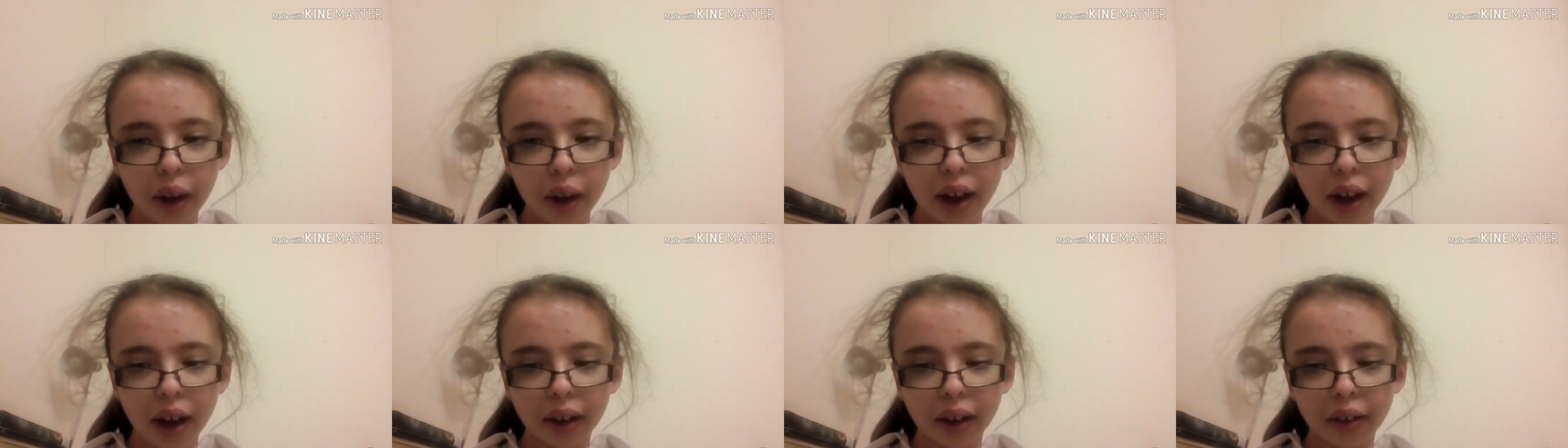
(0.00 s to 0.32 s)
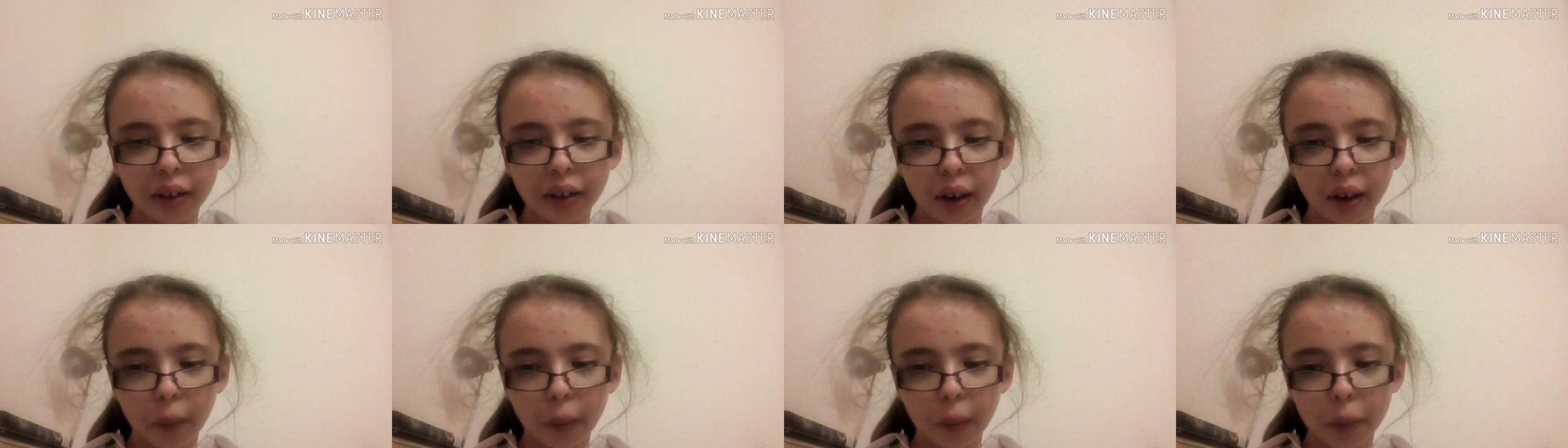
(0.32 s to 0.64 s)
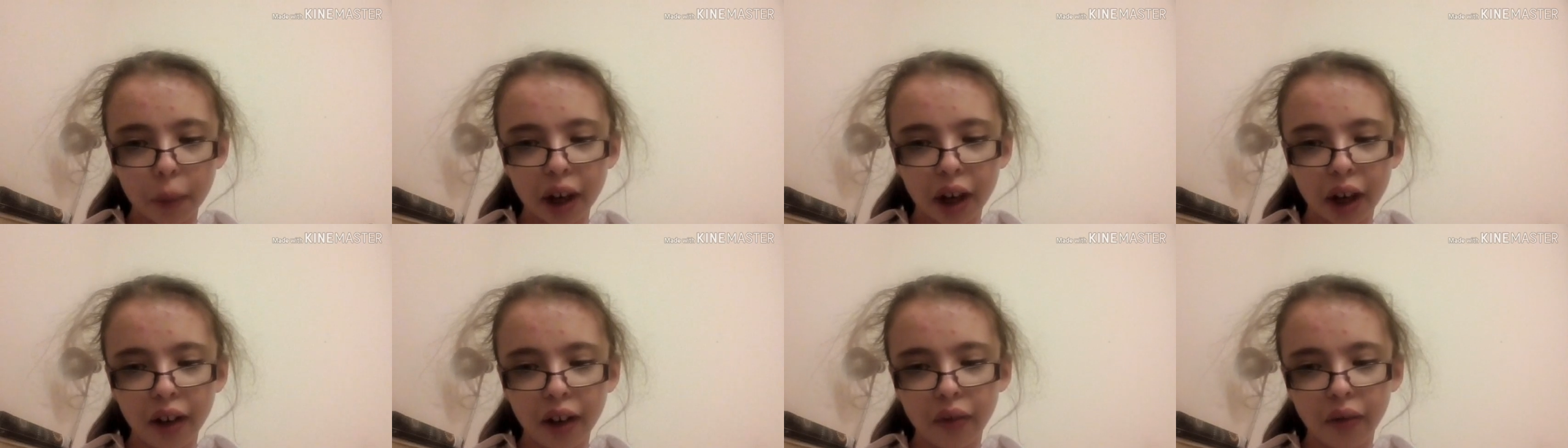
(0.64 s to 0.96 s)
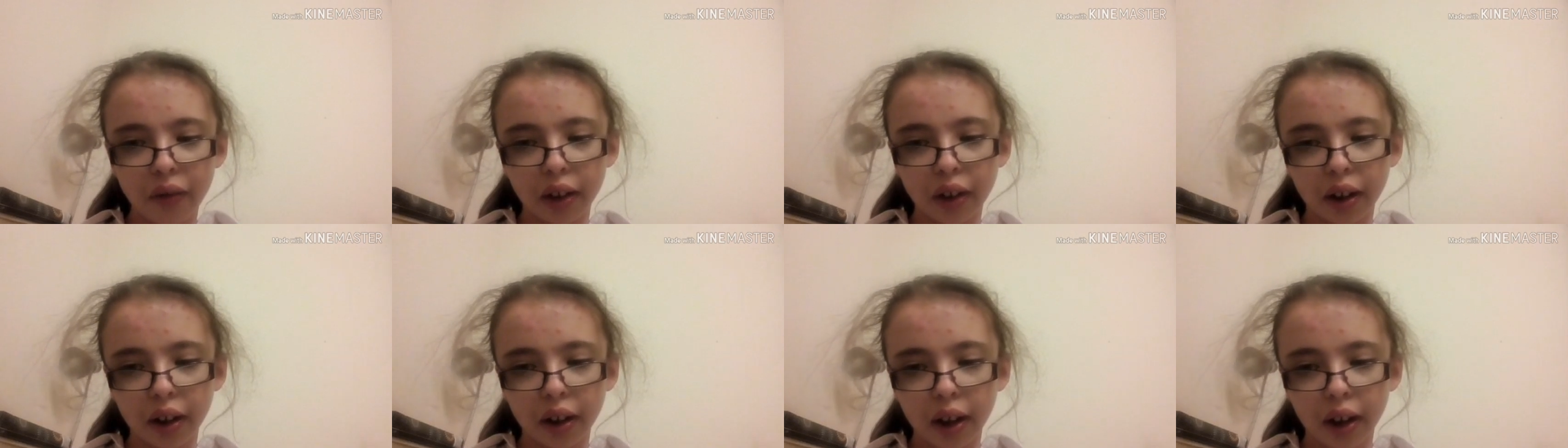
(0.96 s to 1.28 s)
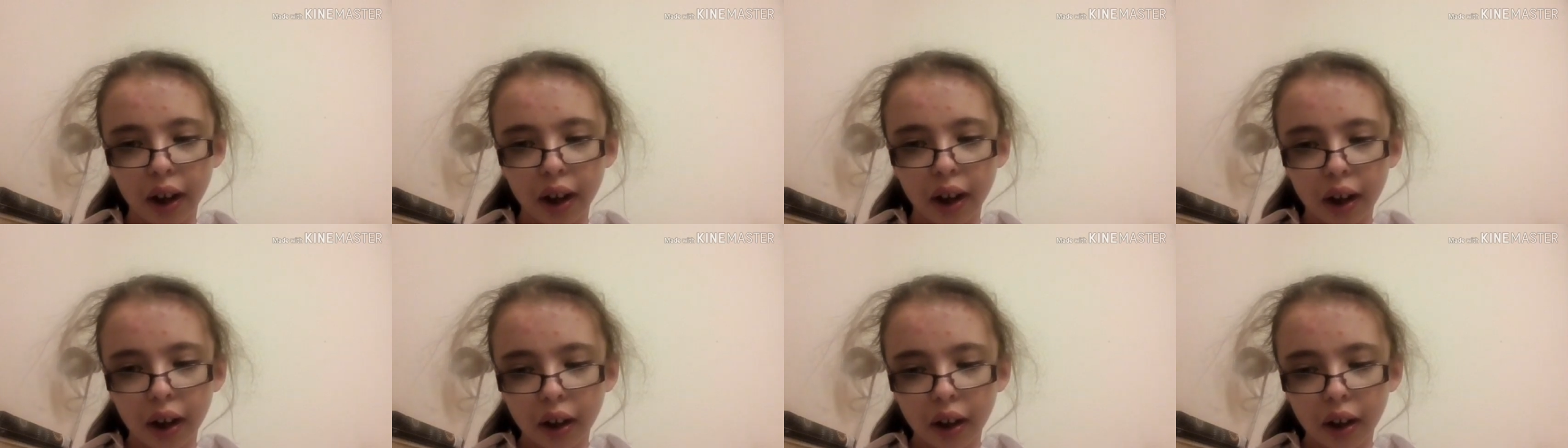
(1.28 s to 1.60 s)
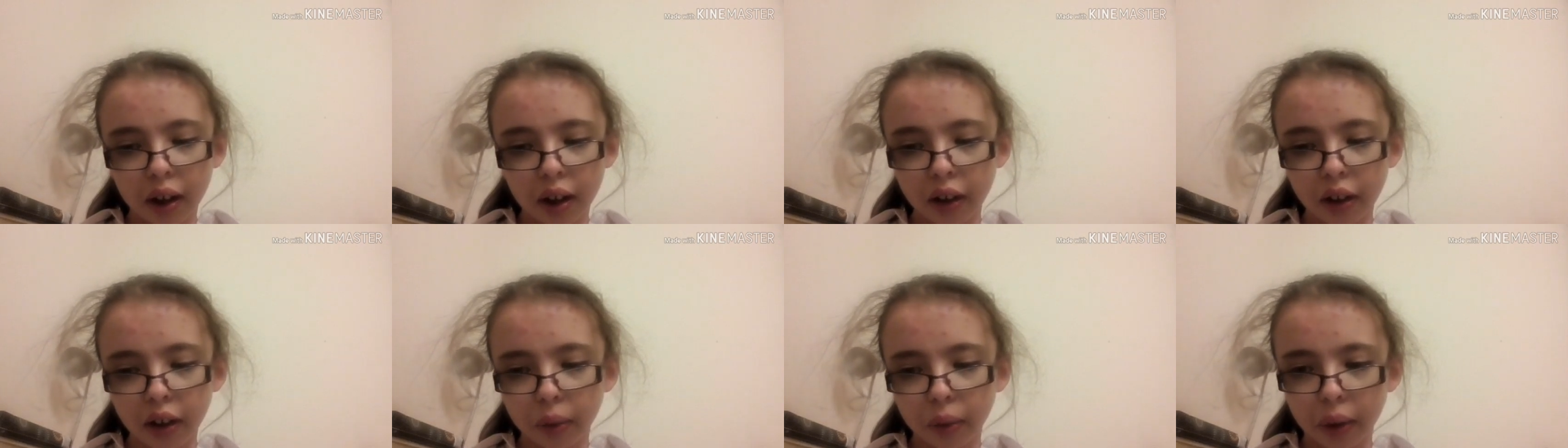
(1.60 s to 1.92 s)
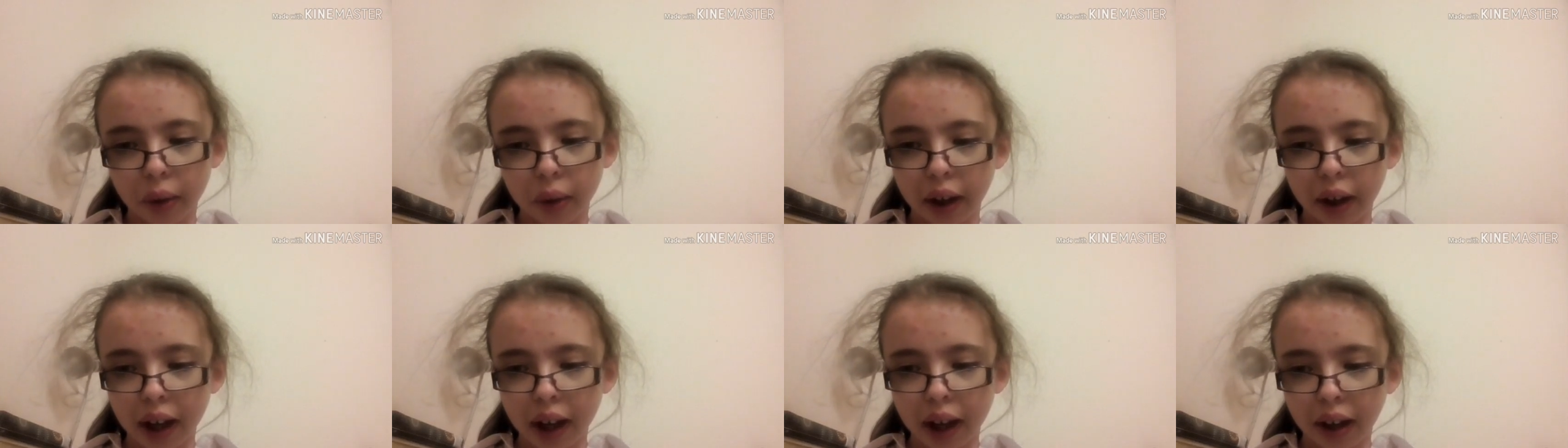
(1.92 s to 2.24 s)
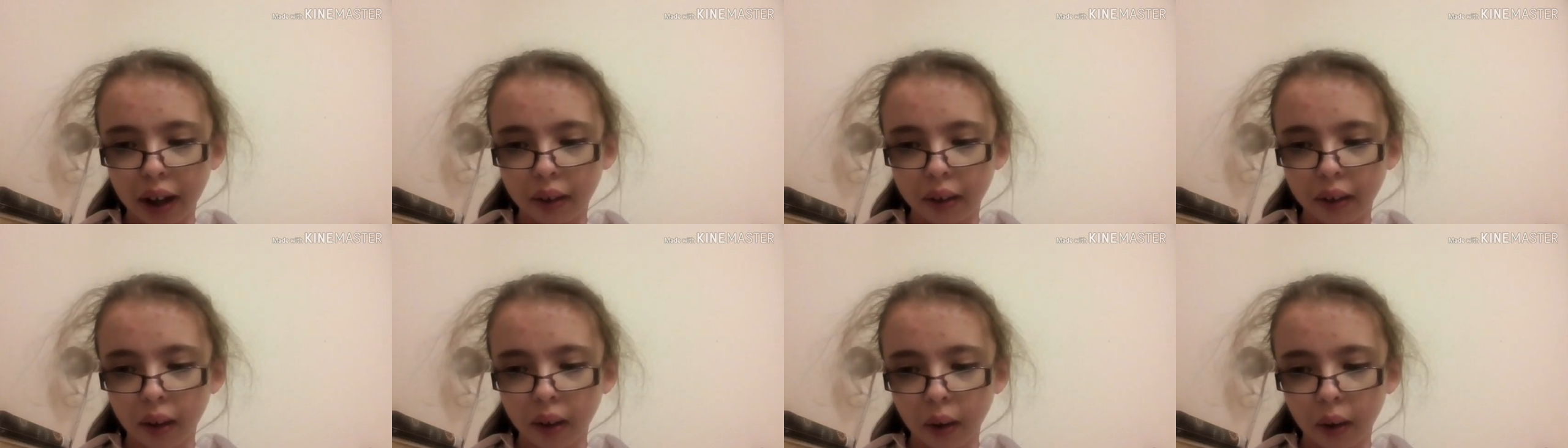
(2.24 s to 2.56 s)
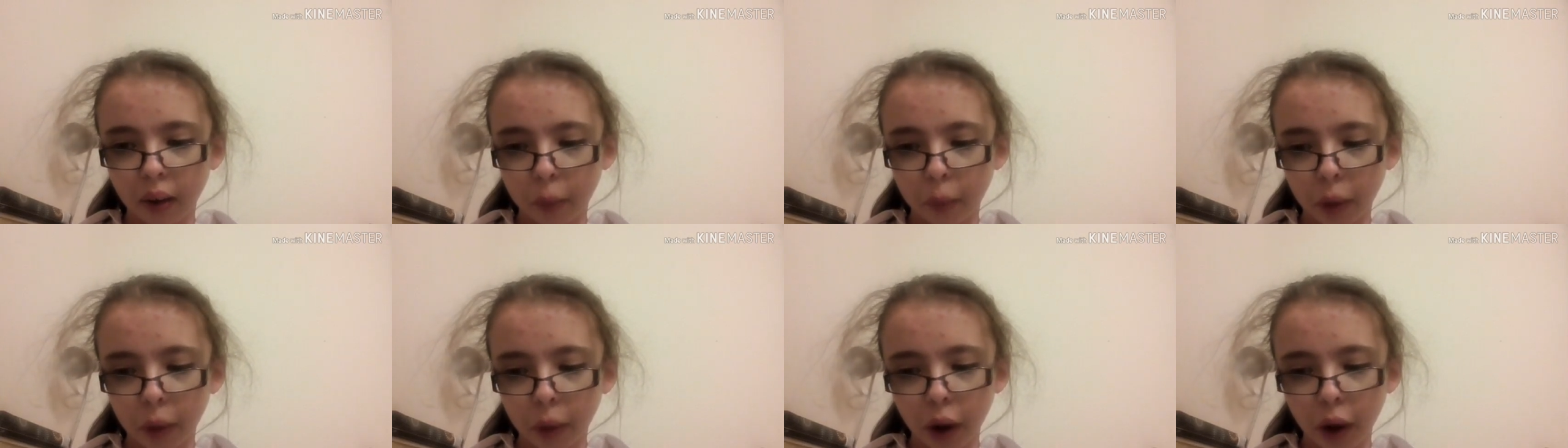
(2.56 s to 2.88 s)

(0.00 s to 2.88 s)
excellent behaviour, classwork excellent,